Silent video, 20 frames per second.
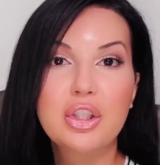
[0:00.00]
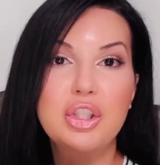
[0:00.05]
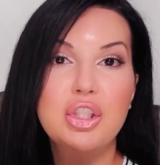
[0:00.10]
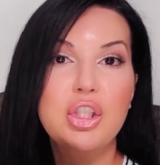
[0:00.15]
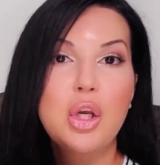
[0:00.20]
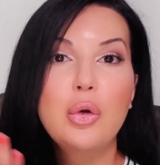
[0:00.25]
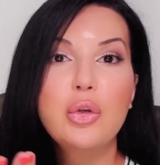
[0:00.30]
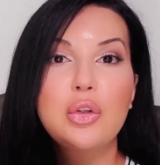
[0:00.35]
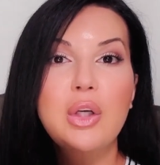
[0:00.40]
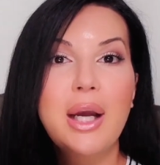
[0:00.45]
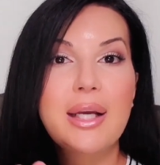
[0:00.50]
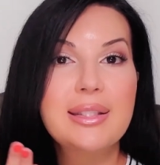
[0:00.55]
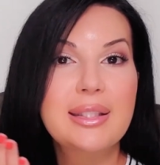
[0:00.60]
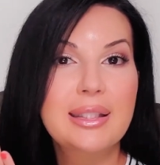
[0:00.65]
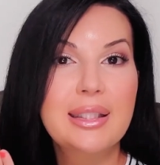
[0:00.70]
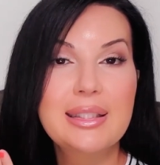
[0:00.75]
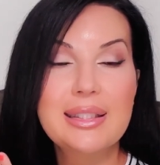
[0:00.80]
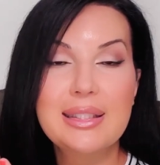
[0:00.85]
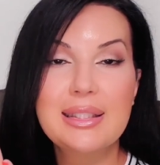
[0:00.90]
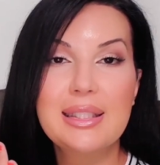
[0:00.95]
show you guys
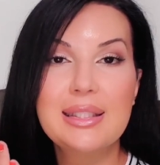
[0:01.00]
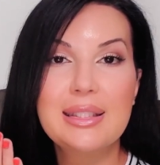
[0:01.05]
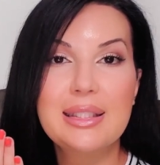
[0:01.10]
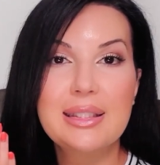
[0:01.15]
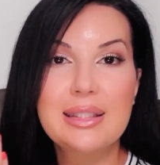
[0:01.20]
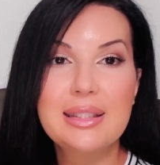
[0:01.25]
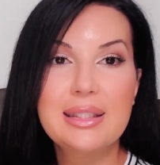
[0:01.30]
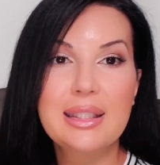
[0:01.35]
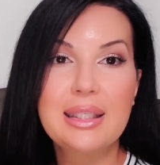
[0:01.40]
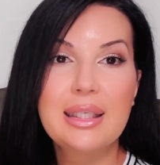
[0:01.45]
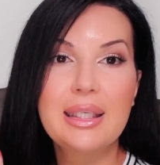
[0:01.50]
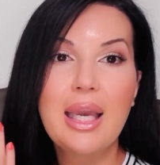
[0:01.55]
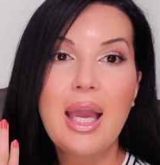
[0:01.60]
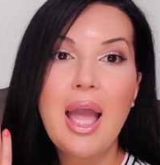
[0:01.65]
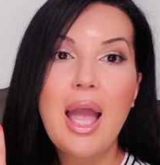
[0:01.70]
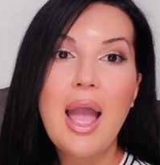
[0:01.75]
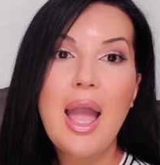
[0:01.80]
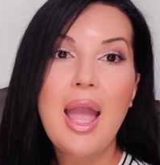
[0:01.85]
the consistency